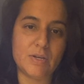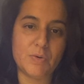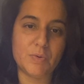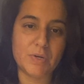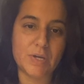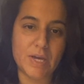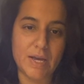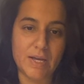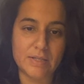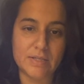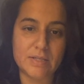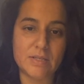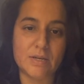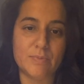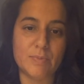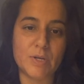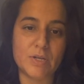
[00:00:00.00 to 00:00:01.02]
creates
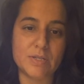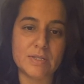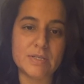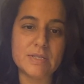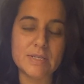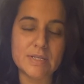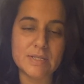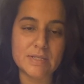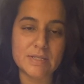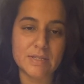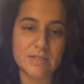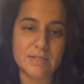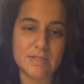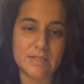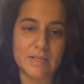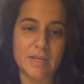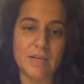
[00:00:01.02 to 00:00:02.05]
some
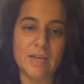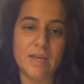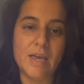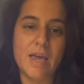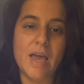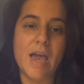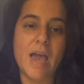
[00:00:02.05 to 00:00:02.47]
consistency,